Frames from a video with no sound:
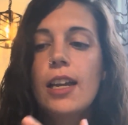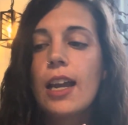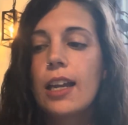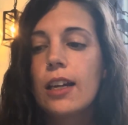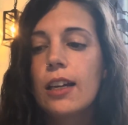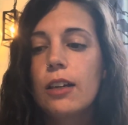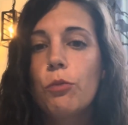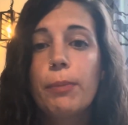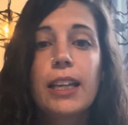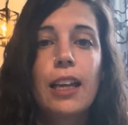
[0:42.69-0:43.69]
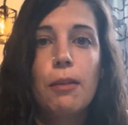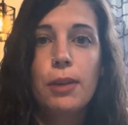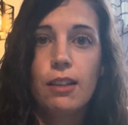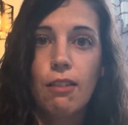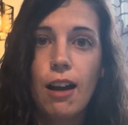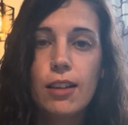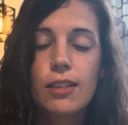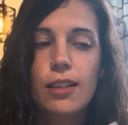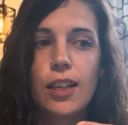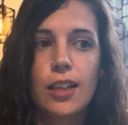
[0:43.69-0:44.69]
And we've been camping a lot,
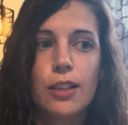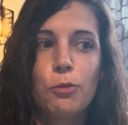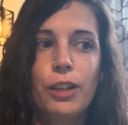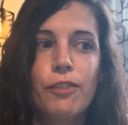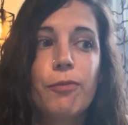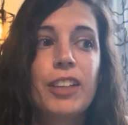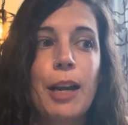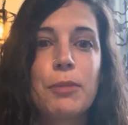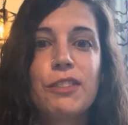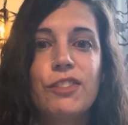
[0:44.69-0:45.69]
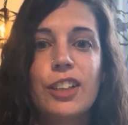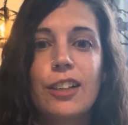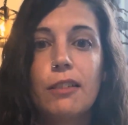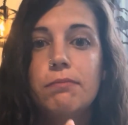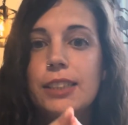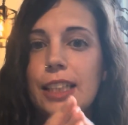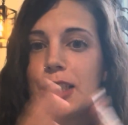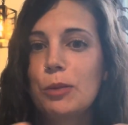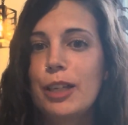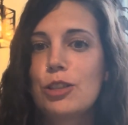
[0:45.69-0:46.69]
and we've camped for
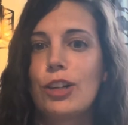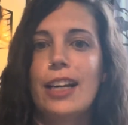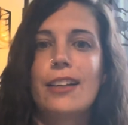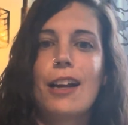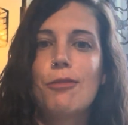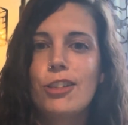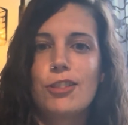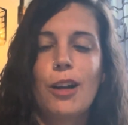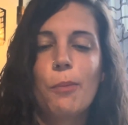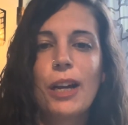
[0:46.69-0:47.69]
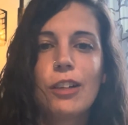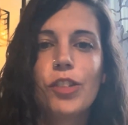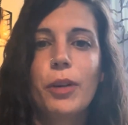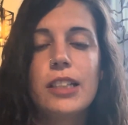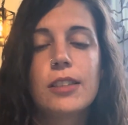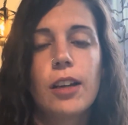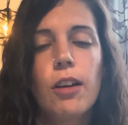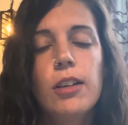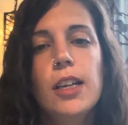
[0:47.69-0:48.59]
6 weeks straight now. We just got back a few weeks ago.